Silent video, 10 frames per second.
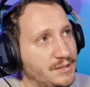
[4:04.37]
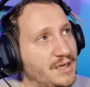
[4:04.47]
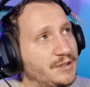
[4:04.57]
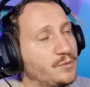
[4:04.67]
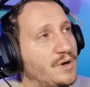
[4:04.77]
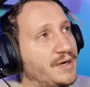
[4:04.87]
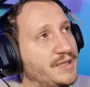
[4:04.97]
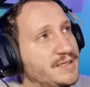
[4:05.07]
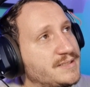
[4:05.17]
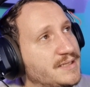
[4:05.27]
The other
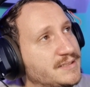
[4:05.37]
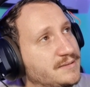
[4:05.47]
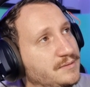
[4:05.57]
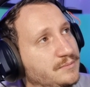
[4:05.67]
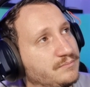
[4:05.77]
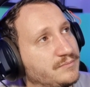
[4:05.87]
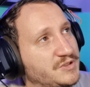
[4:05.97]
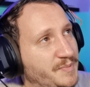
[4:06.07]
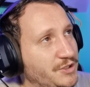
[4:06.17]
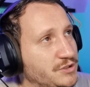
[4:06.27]
one is that,
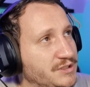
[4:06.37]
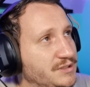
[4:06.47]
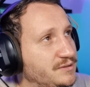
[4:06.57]
especially